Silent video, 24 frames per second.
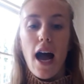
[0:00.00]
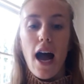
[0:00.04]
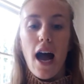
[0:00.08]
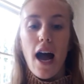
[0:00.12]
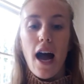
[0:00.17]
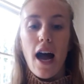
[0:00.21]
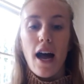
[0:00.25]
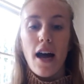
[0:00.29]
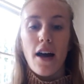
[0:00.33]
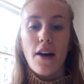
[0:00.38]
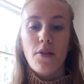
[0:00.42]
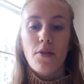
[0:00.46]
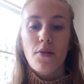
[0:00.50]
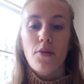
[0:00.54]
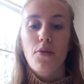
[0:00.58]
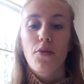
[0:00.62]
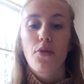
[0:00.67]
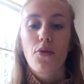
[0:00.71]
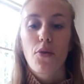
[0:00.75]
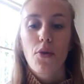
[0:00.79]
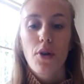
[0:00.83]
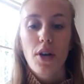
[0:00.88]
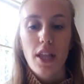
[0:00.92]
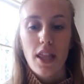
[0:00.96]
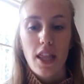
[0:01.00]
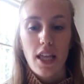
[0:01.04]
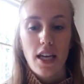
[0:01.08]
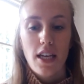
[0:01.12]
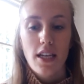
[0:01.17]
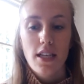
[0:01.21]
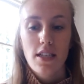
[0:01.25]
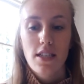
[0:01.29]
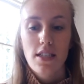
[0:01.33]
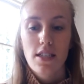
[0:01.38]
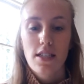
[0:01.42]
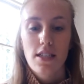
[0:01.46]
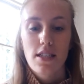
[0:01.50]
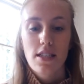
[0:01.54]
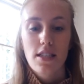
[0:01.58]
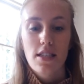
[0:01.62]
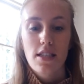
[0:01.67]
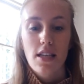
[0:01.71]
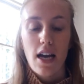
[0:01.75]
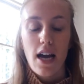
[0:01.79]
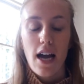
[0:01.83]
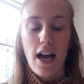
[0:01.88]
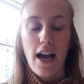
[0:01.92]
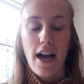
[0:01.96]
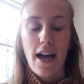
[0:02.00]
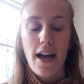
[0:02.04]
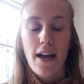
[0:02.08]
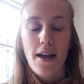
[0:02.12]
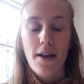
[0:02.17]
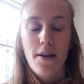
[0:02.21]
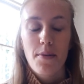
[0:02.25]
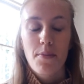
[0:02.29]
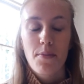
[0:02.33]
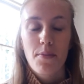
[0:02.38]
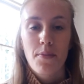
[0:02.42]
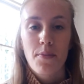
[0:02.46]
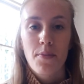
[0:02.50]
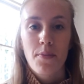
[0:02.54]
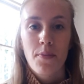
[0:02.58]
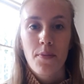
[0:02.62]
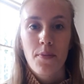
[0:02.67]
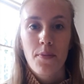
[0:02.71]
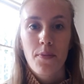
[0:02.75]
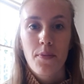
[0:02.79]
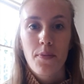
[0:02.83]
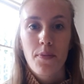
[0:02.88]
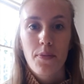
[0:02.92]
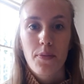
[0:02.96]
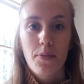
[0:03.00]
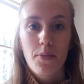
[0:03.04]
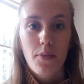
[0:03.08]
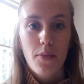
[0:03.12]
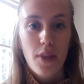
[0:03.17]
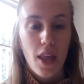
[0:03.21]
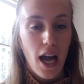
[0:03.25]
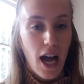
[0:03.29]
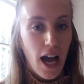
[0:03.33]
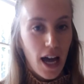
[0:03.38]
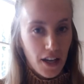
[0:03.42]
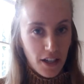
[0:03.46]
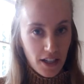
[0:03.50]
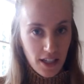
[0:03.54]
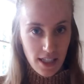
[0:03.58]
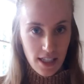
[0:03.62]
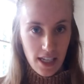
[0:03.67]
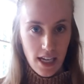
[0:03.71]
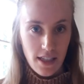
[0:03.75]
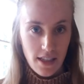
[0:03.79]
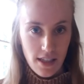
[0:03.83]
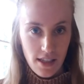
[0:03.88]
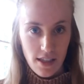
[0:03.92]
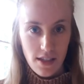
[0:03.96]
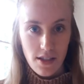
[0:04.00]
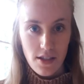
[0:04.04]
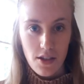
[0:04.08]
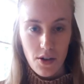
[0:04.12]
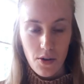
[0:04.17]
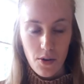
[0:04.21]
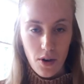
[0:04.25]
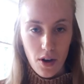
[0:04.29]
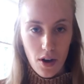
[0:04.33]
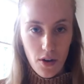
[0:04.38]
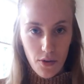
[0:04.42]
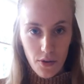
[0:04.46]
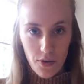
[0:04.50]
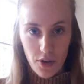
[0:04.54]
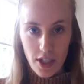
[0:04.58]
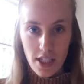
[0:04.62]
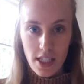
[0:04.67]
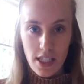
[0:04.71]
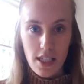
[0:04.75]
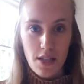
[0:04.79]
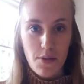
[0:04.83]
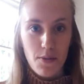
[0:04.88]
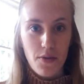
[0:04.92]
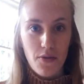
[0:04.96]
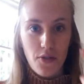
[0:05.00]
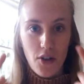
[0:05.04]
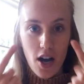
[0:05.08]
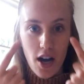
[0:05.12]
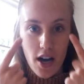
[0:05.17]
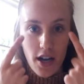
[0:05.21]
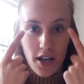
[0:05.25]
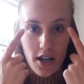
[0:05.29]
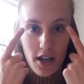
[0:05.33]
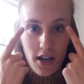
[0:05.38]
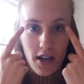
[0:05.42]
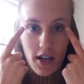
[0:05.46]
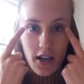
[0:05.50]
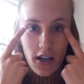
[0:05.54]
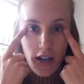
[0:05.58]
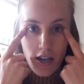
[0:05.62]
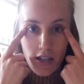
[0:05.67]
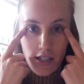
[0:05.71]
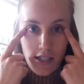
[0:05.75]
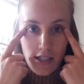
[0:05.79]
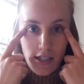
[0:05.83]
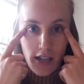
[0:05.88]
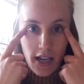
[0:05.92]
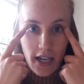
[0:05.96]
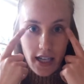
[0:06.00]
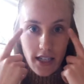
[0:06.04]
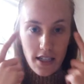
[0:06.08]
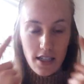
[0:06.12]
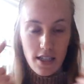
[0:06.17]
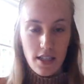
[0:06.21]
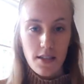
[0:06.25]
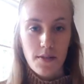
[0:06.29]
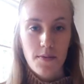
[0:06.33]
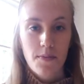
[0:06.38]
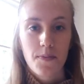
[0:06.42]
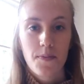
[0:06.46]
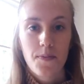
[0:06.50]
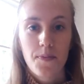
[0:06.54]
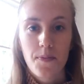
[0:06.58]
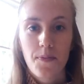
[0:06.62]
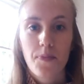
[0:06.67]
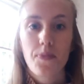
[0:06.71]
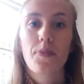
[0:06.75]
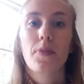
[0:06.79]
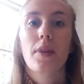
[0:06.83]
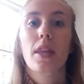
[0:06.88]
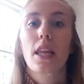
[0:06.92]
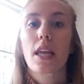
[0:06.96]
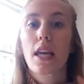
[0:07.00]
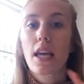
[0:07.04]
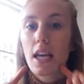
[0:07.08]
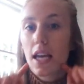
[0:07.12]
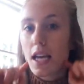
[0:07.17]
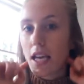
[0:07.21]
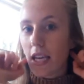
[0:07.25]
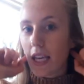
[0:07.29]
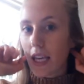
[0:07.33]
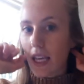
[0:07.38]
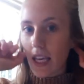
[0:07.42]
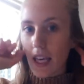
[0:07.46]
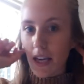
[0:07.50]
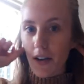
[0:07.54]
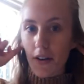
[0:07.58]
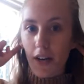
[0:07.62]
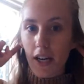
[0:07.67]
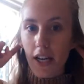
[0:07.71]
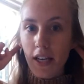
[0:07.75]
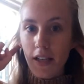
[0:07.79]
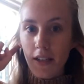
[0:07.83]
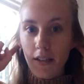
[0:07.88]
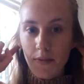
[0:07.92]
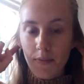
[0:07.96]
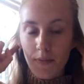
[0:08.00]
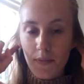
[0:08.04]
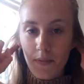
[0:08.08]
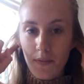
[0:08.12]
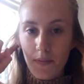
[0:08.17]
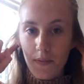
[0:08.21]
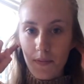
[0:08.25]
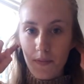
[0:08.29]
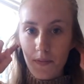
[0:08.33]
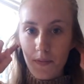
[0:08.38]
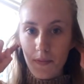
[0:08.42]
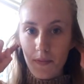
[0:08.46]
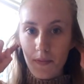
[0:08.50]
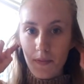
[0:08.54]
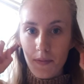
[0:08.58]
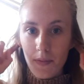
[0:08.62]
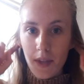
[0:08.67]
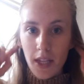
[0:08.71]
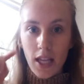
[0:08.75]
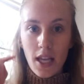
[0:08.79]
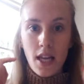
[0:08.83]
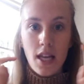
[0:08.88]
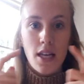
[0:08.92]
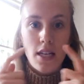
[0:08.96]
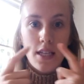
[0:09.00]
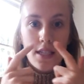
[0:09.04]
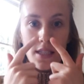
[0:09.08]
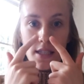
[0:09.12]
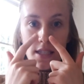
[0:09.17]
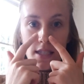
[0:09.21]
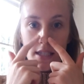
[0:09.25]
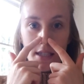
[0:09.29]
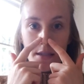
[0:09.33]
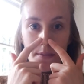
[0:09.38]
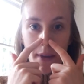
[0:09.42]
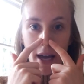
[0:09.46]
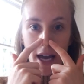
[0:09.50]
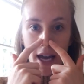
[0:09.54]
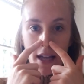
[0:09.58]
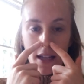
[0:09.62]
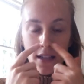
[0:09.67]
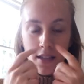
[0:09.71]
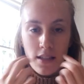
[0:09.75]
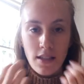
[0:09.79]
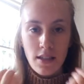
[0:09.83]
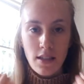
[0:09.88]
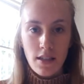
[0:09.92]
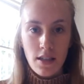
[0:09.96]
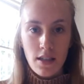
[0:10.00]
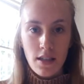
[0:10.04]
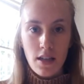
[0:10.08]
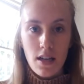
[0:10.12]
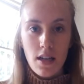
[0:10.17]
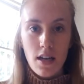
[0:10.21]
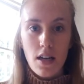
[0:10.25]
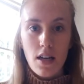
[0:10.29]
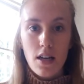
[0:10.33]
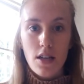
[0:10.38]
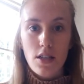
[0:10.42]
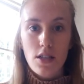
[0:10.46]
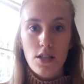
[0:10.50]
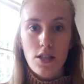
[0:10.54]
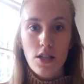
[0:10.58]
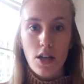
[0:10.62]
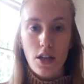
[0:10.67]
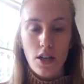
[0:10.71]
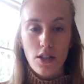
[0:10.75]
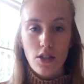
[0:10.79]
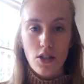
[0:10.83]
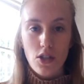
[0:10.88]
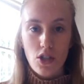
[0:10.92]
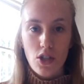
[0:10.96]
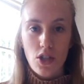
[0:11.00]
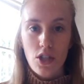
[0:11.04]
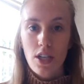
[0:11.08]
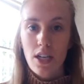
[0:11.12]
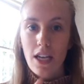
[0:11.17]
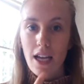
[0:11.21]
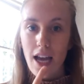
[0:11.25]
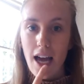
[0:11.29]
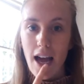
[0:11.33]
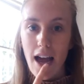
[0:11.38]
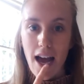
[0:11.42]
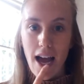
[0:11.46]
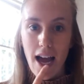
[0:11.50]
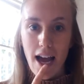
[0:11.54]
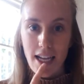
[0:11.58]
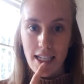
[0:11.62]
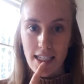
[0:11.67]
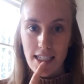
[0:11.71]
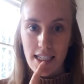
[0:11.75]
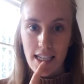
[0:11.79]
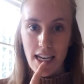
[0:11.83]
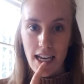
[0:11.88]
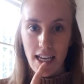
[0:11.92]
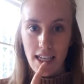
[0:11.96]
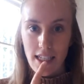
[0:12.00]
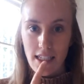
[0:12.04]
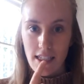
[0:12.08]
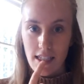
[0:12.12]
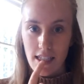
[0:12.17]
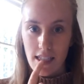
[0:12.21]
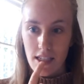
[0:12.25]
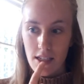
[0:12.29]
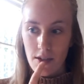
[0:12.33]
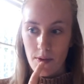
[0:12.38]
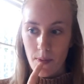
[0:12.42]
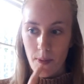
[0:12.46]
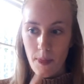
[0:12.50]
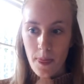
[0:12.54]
And for this, and our senses. So firstly, we've got sight, hearing, smell, touch, and taste.